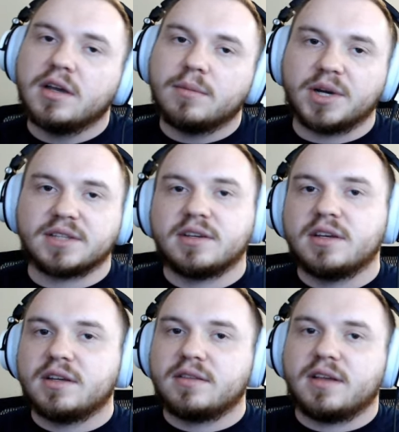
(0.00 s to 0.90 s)
But
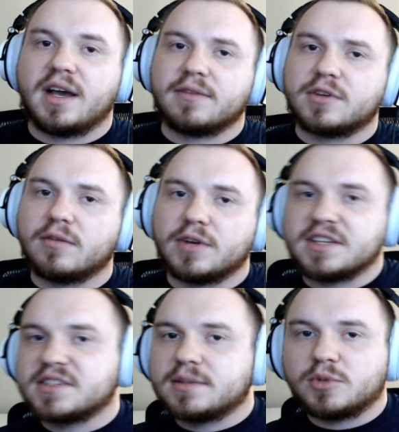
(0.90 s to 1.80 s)
I have covered a
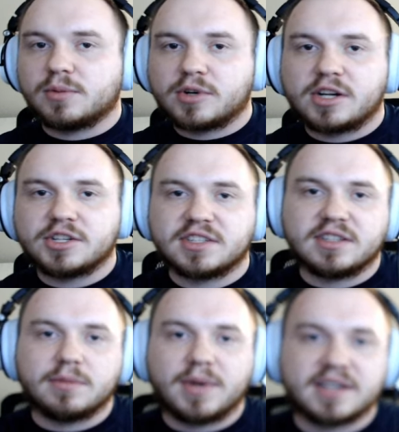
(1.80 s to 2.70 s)
similar project in
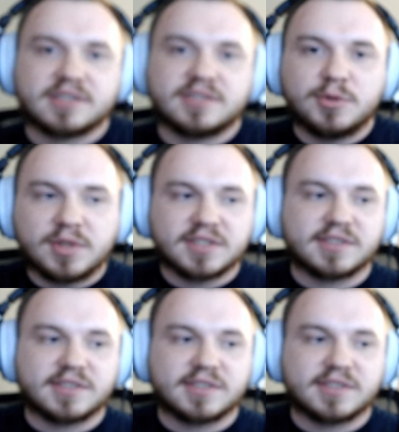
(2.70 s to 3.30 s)
the past to this.